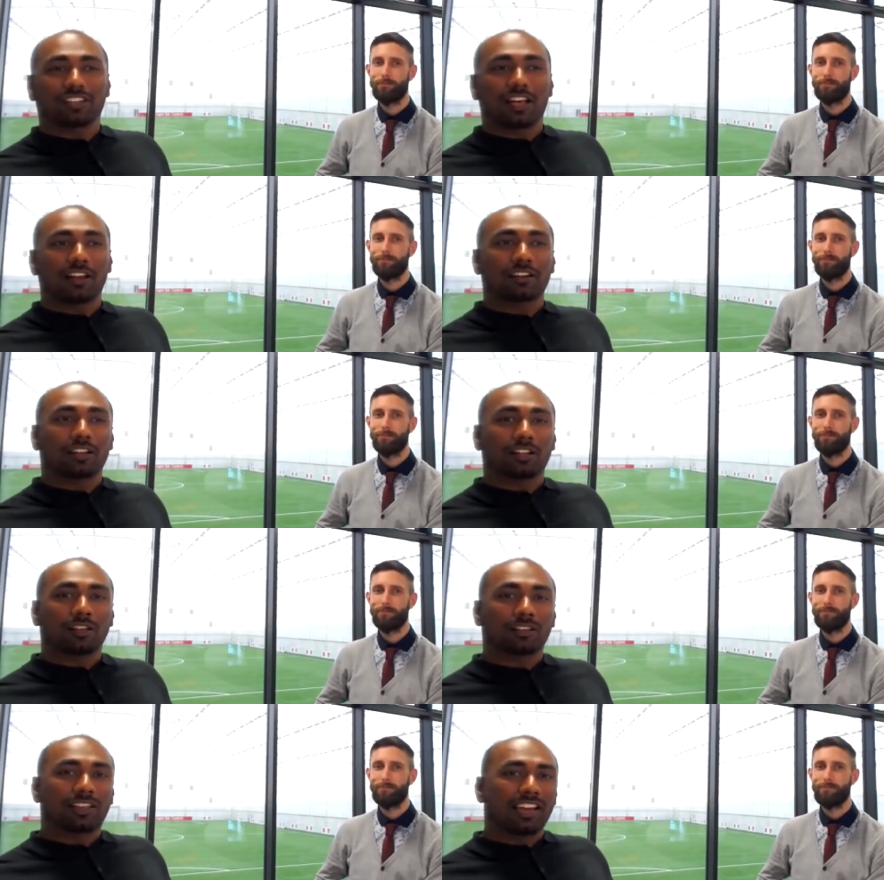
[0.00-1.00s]
Speaker 1: and uh,
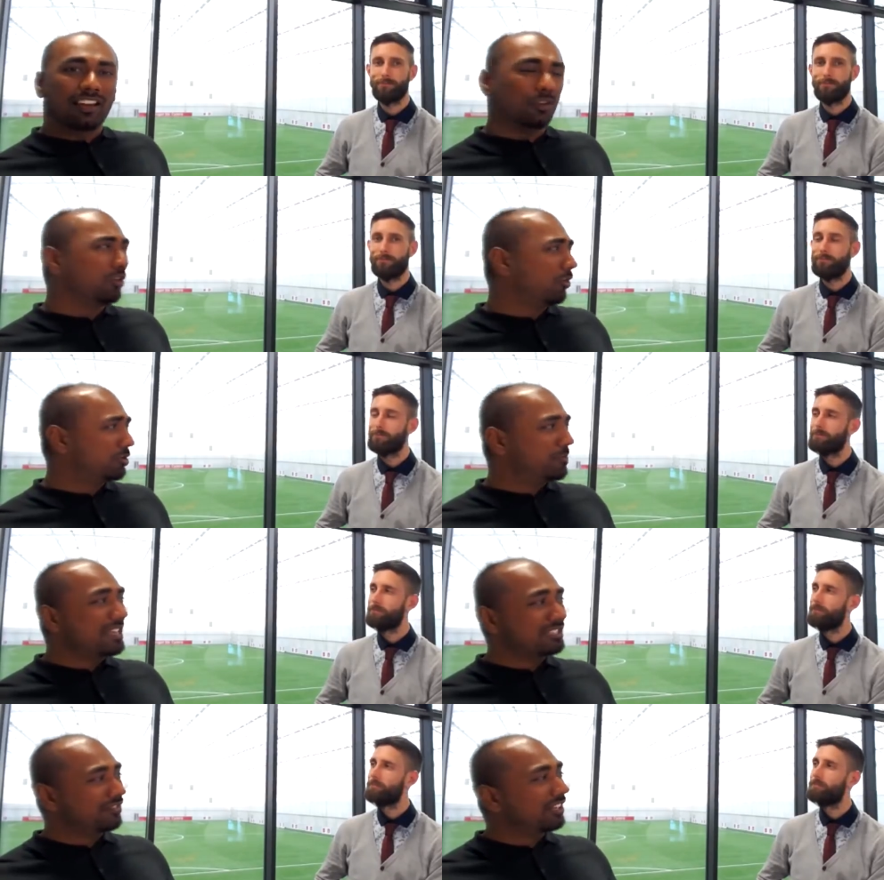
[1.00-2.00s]
cater to your
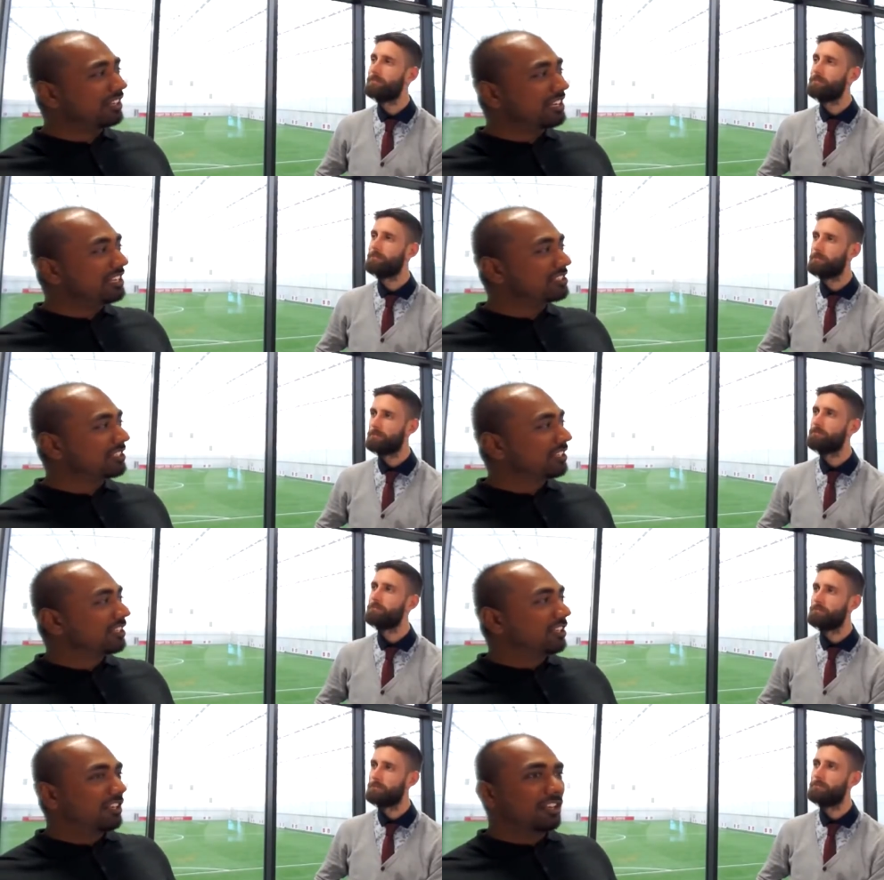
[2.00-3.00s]
specific needs
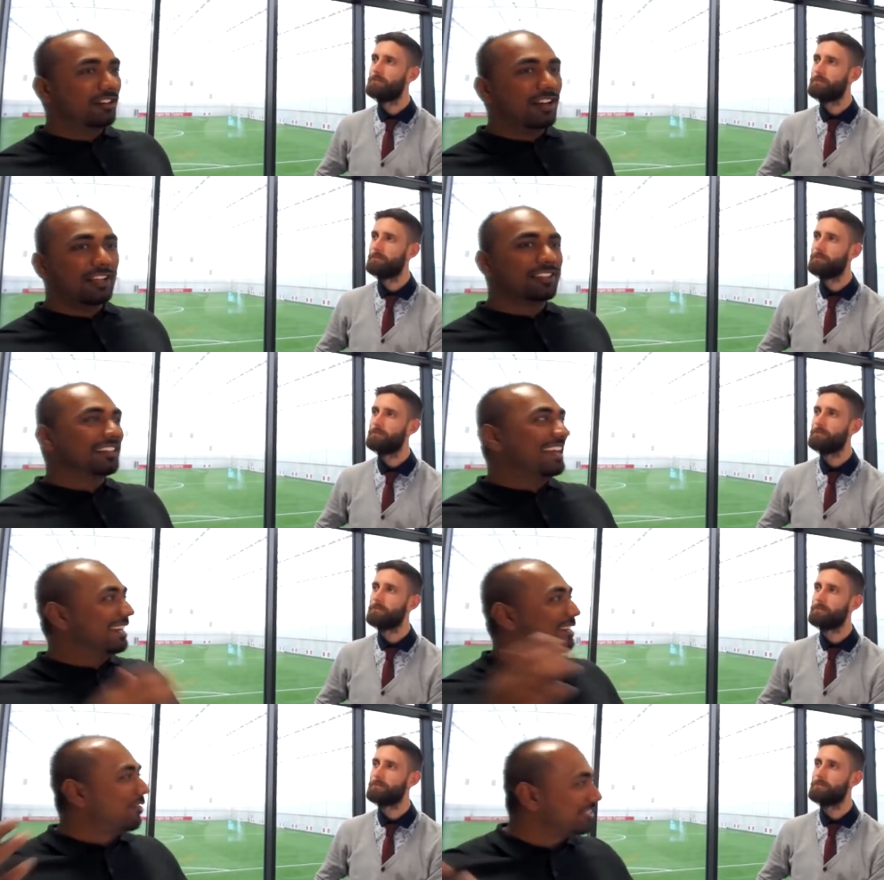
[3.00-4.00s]
uh, rather than getting
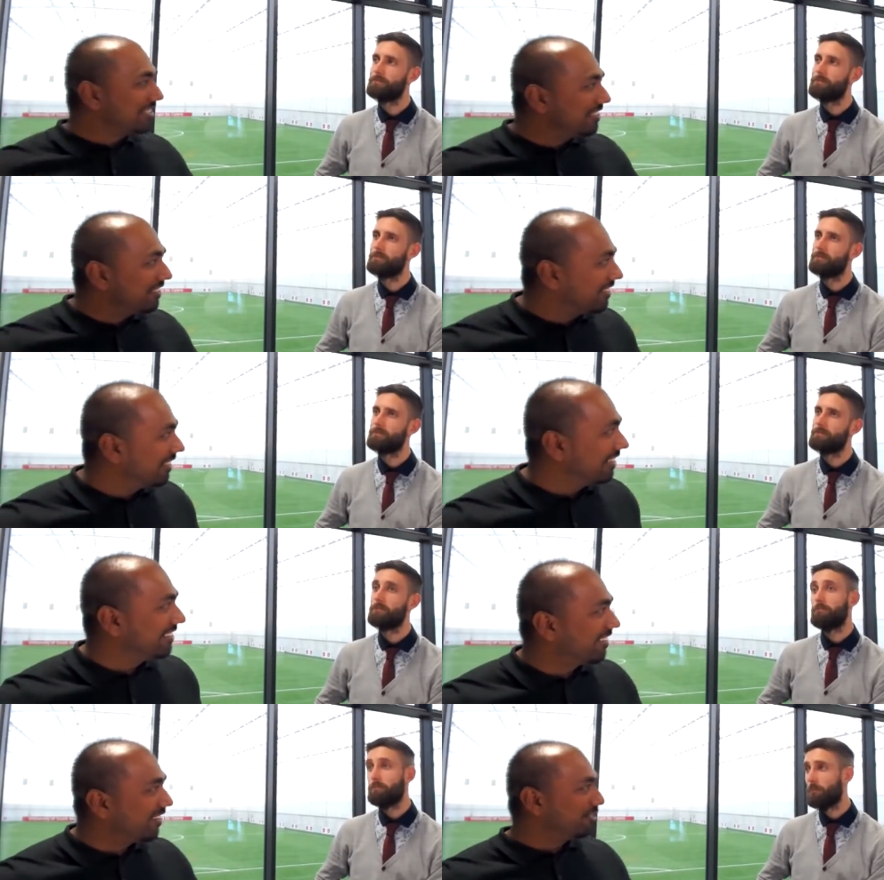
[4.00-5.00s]
lost in in
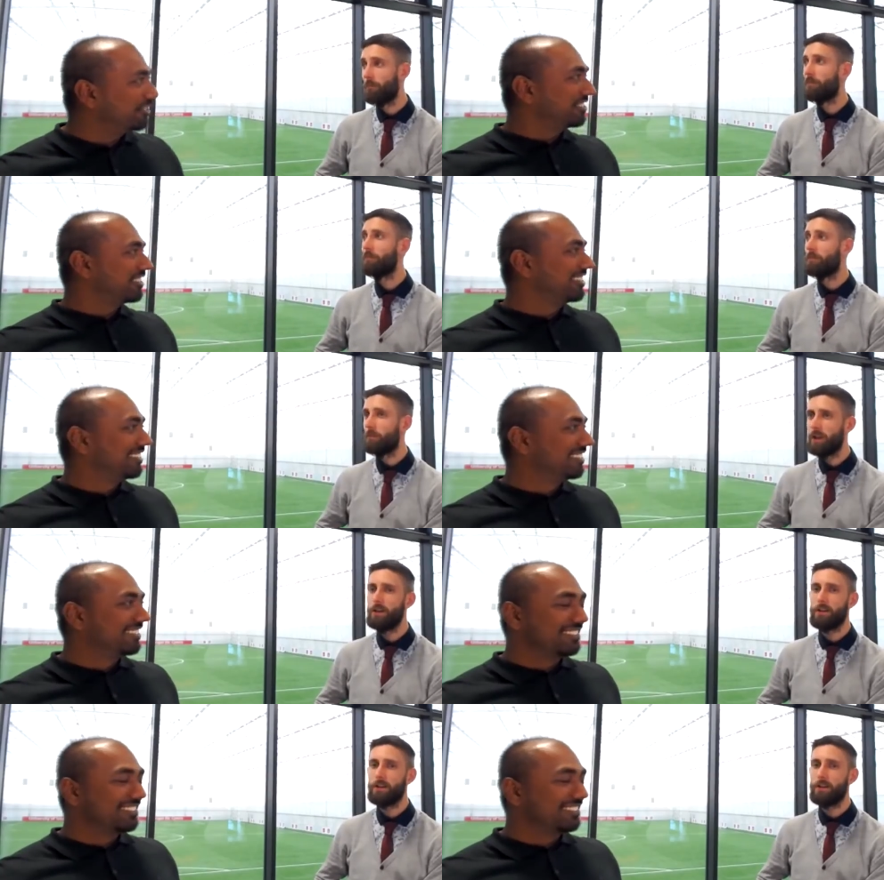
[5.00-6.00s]
hundreds.
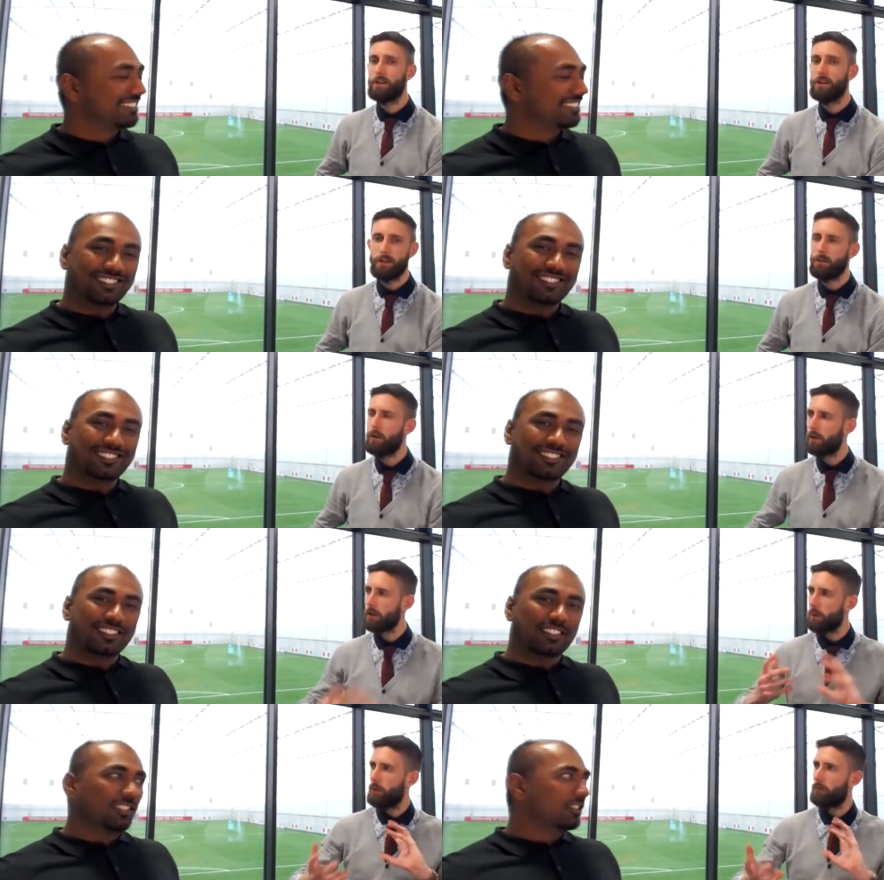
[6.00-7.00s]
Speaker 2: Yeah, that's it.
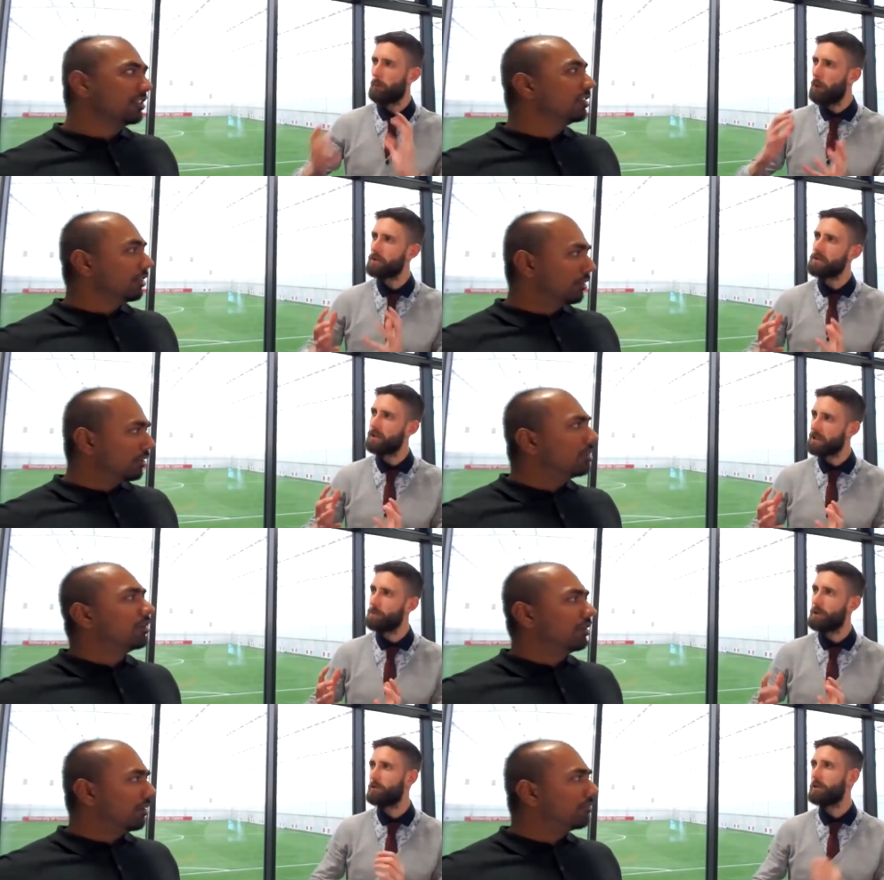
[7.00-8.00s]
A little bit more of a personal
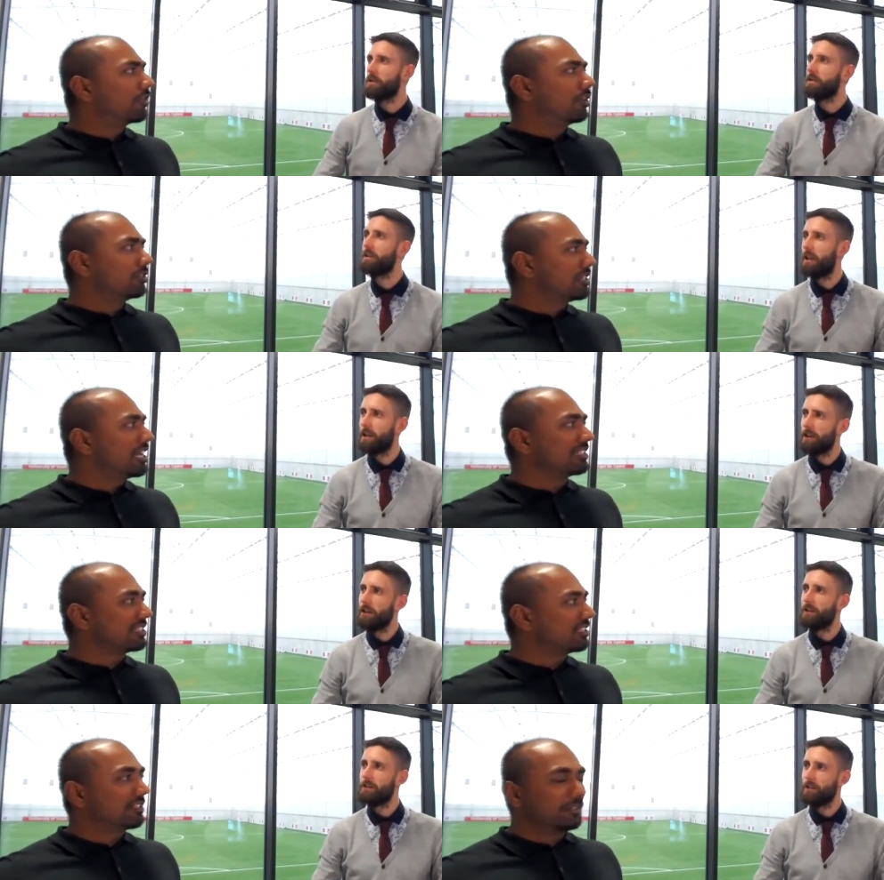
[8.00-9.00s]
experience. Of course,
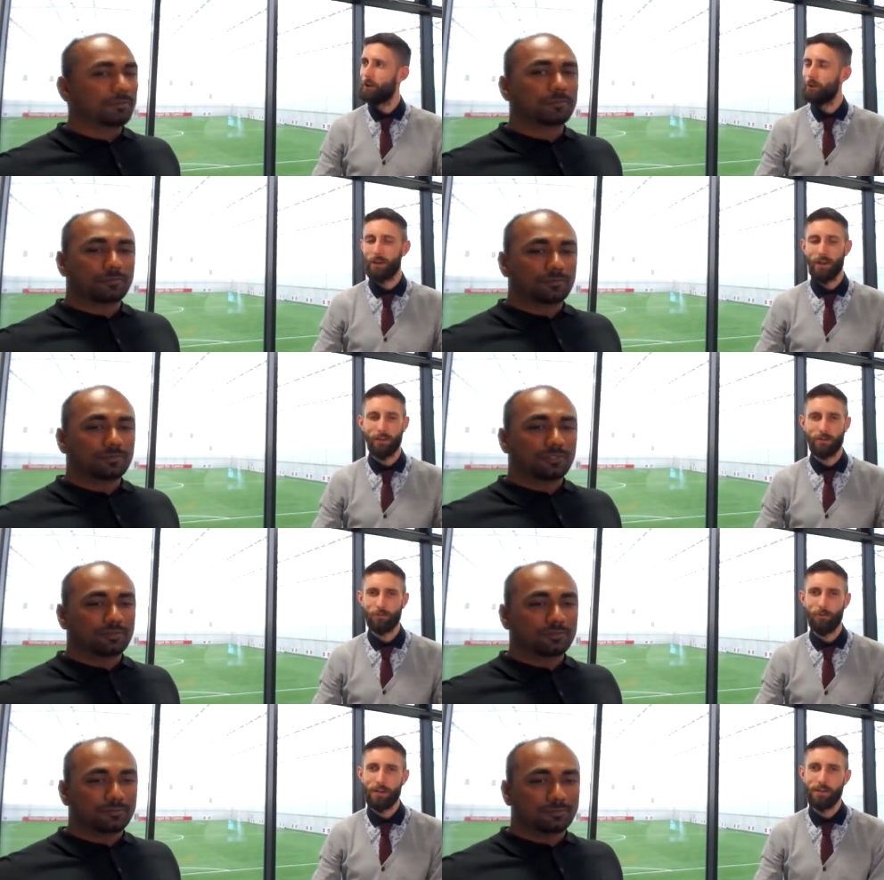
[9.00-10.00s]
yes. Okay, that's
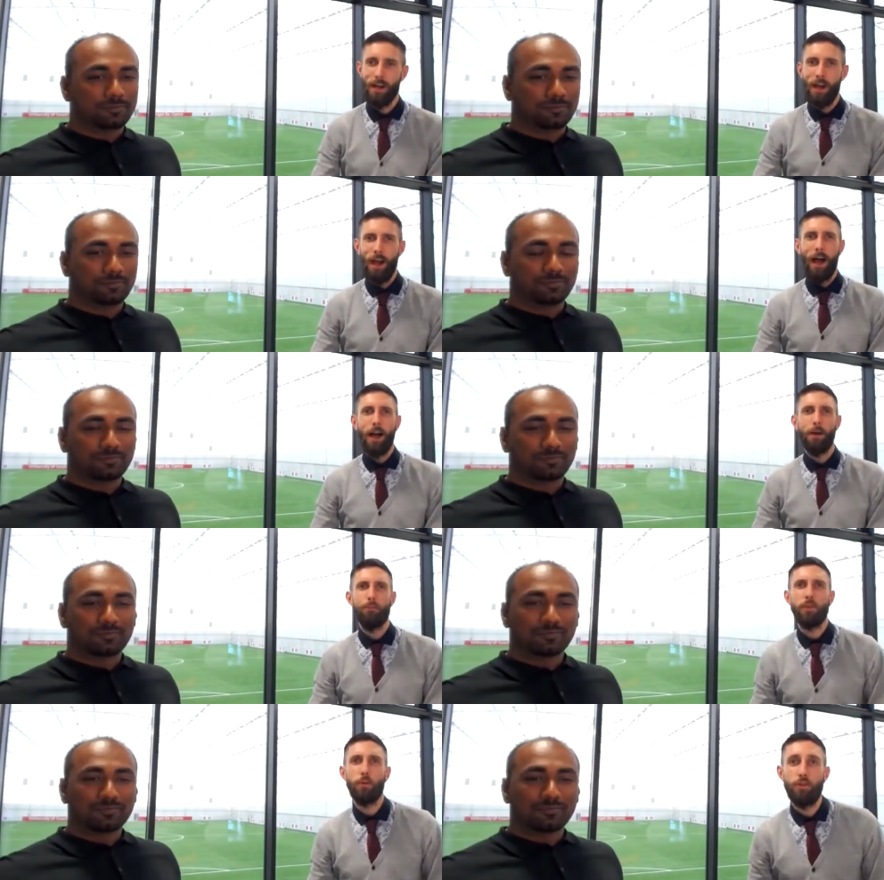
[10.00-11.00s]
great.
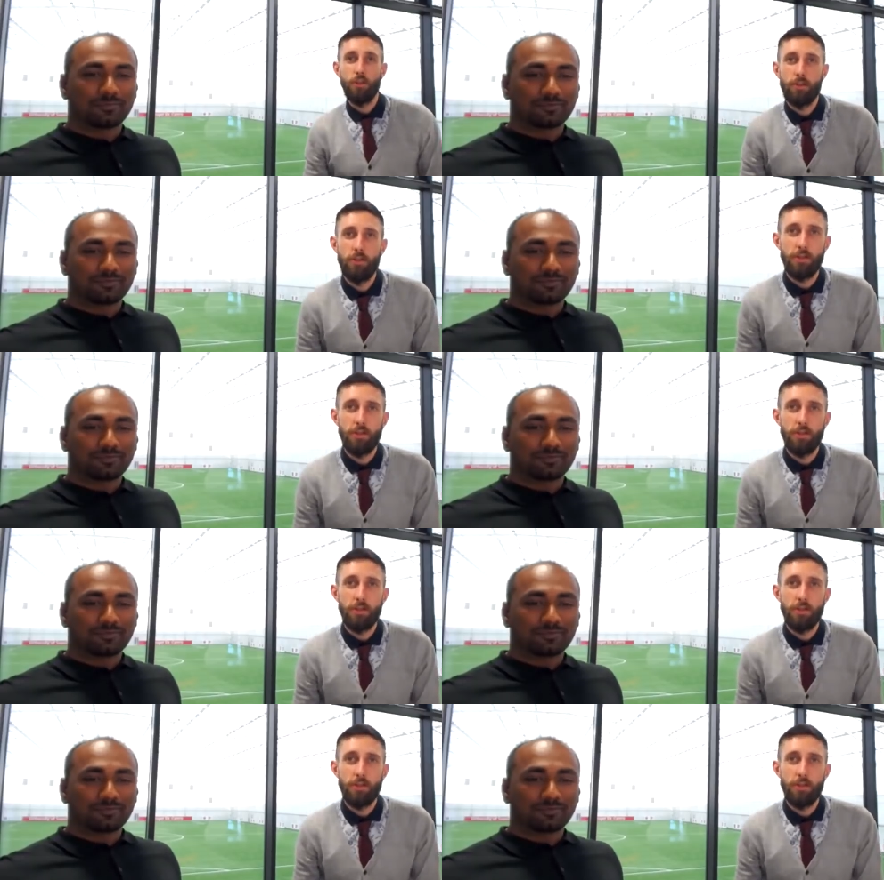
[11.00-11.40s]
Um, so just